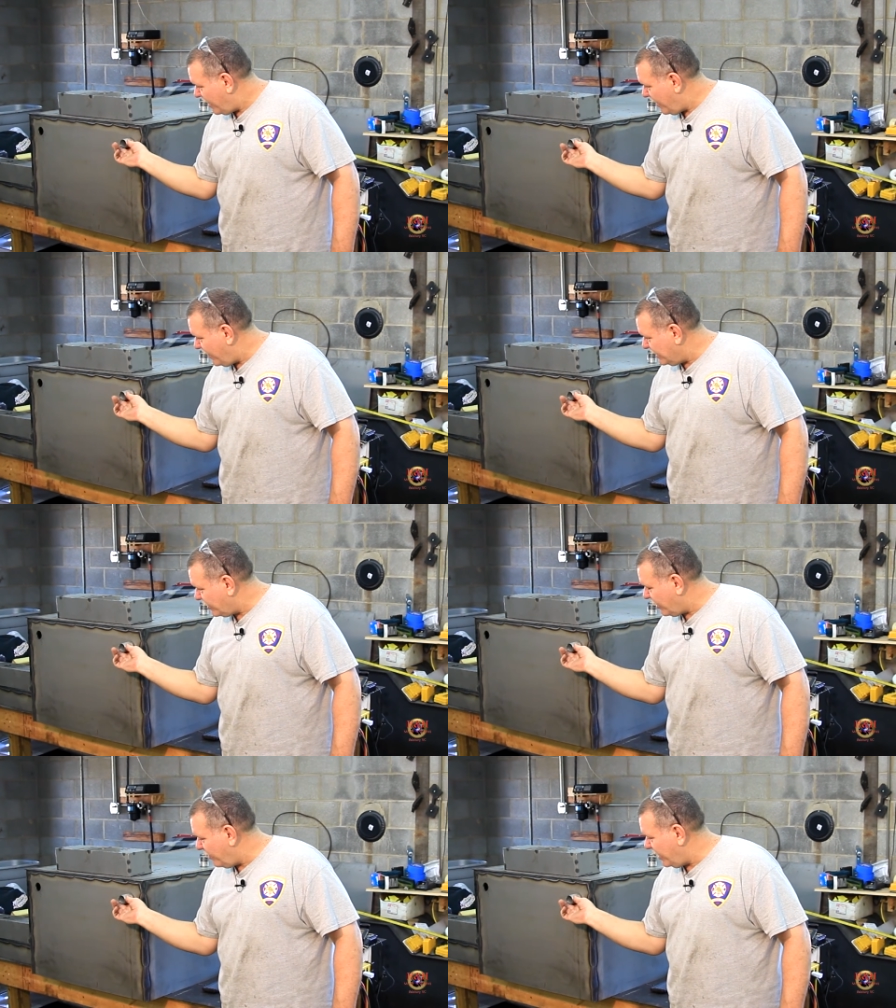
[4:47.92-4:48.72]
and these
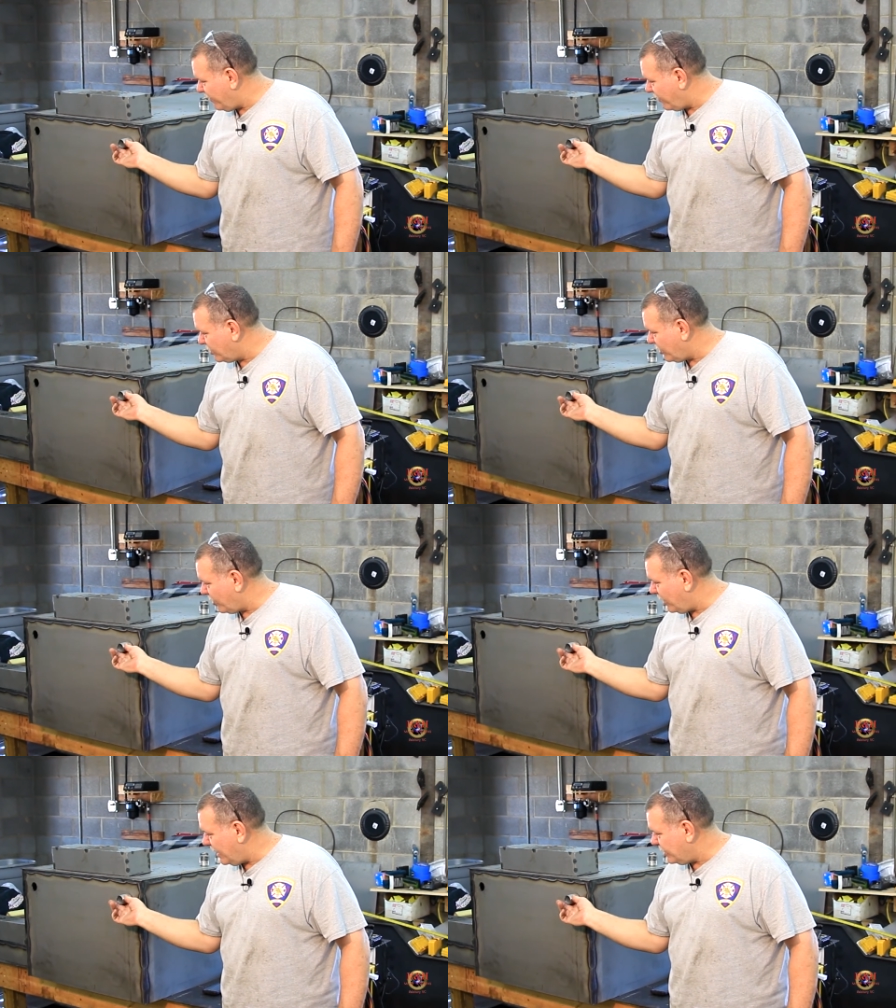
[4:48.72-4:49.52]
are going to be for
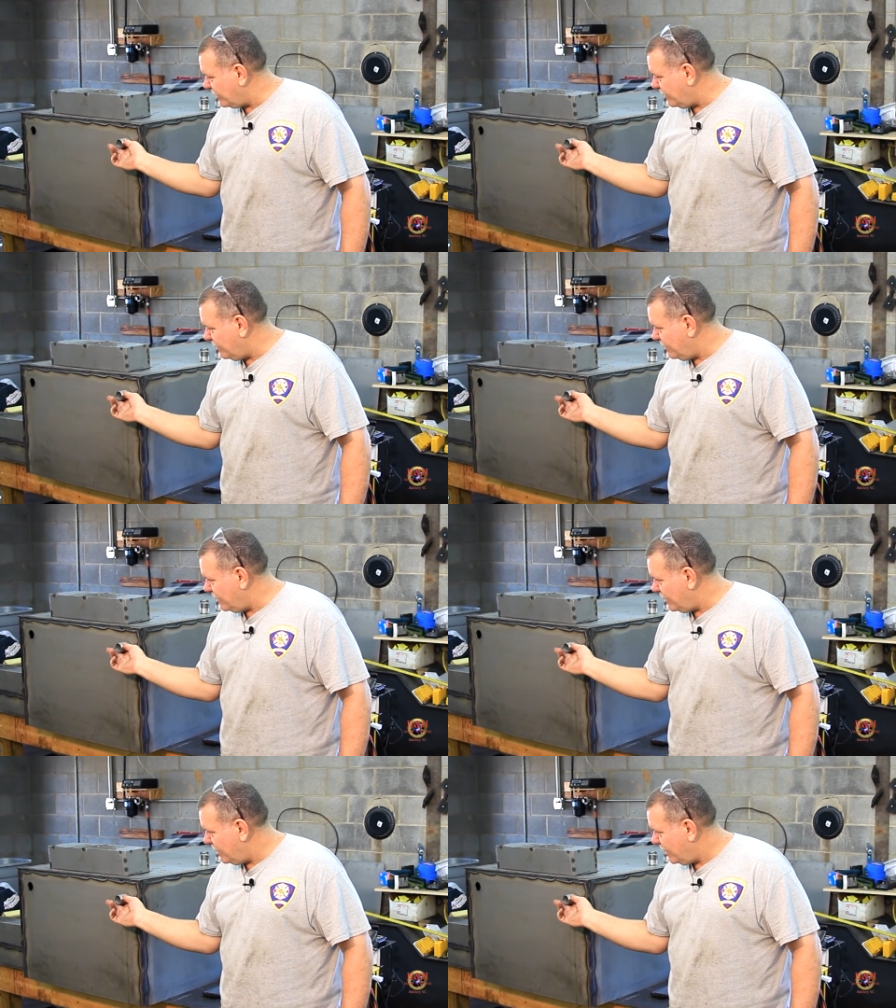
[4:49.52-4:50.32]
circulation.
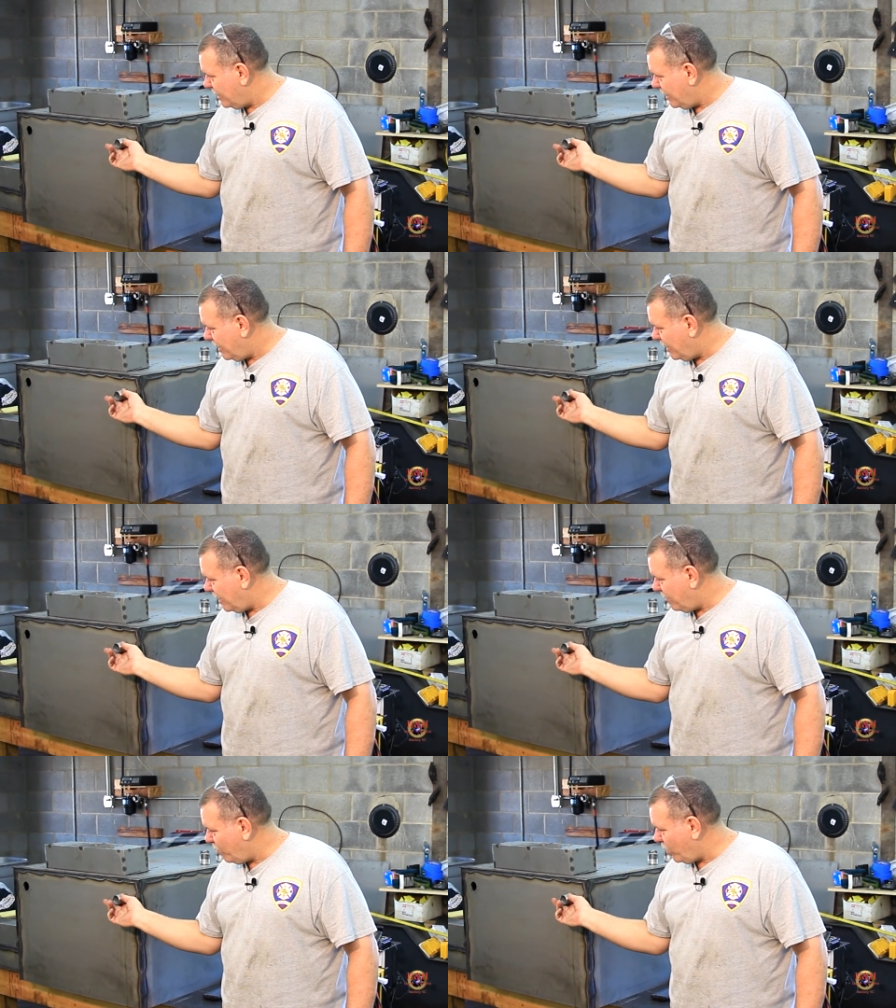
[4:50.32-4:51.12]

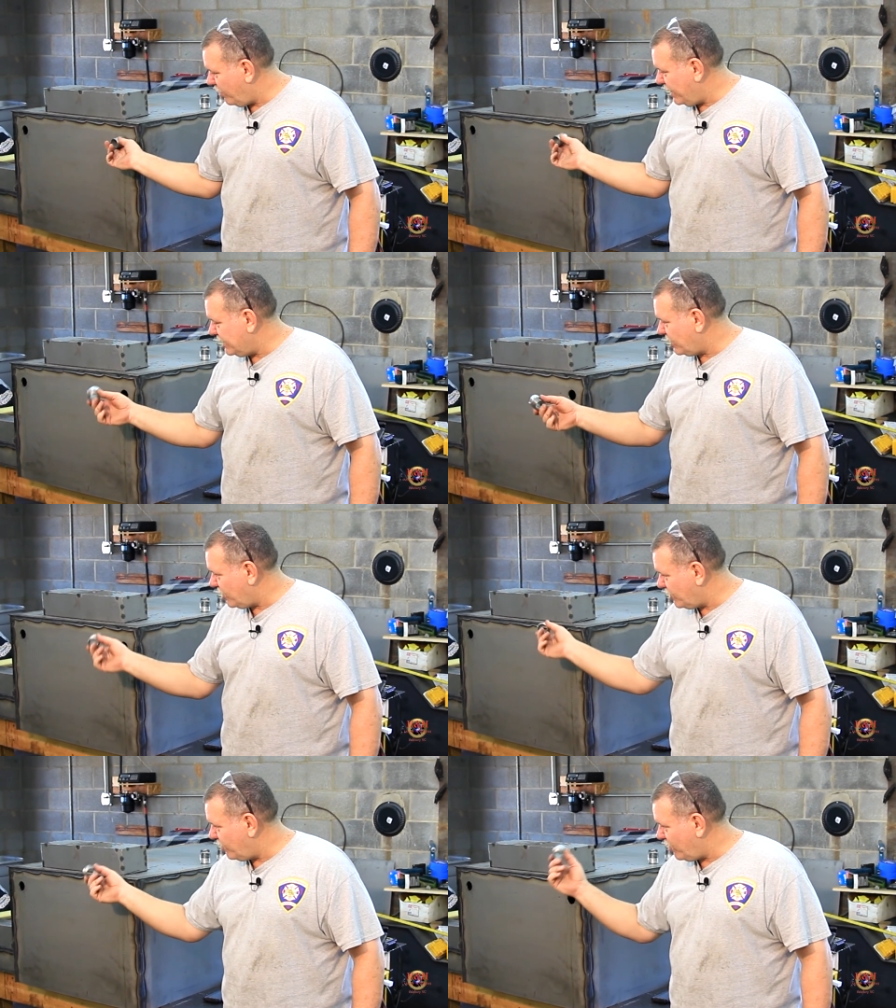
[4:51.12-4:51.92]
One will be
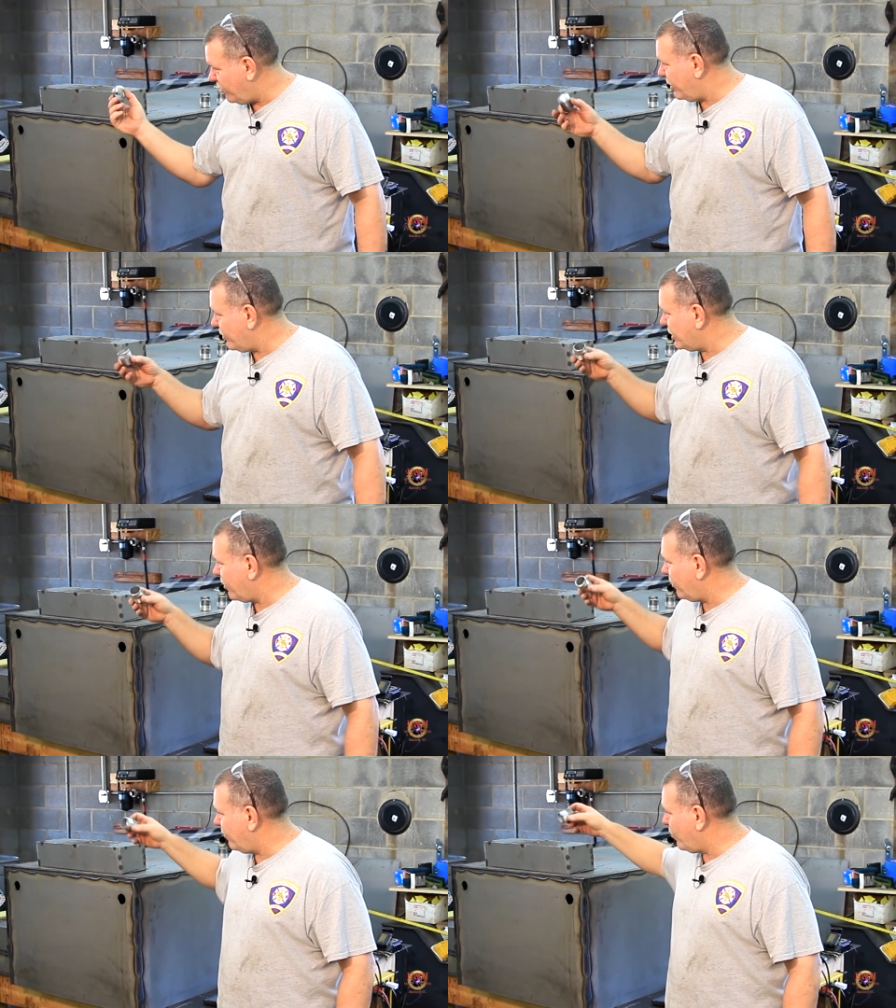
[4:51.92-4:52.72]
suction, one will be
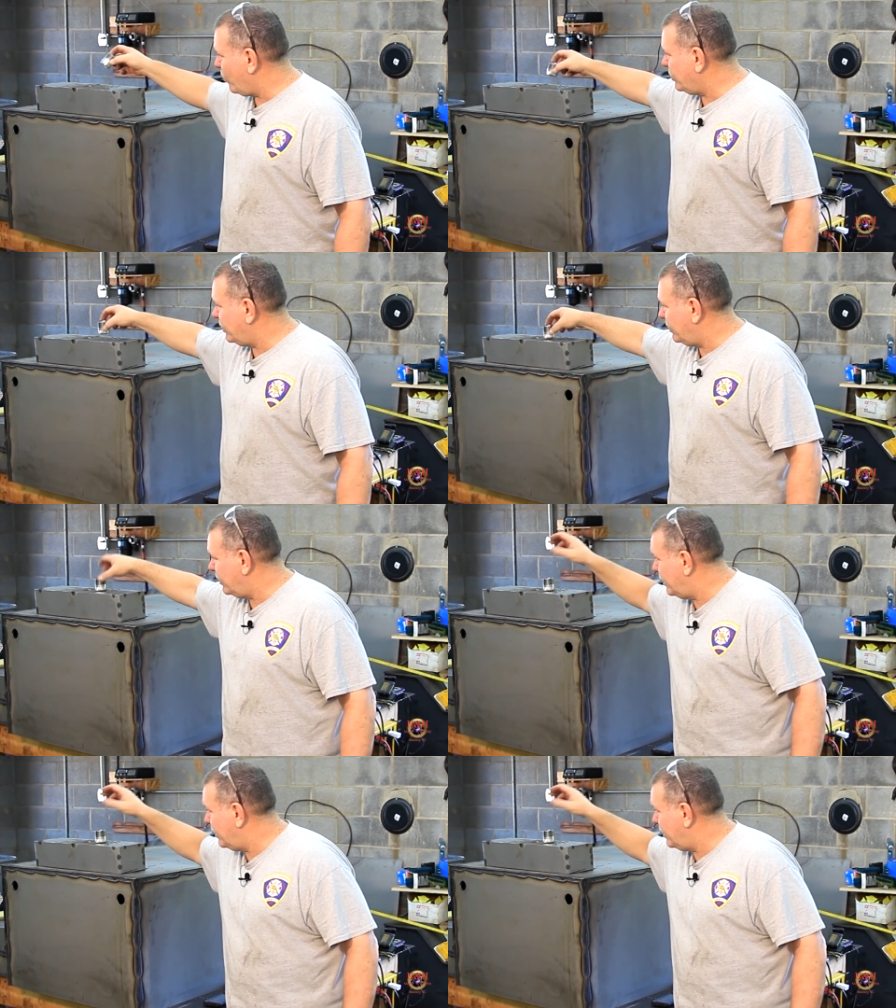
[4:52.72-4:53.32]
return, of course.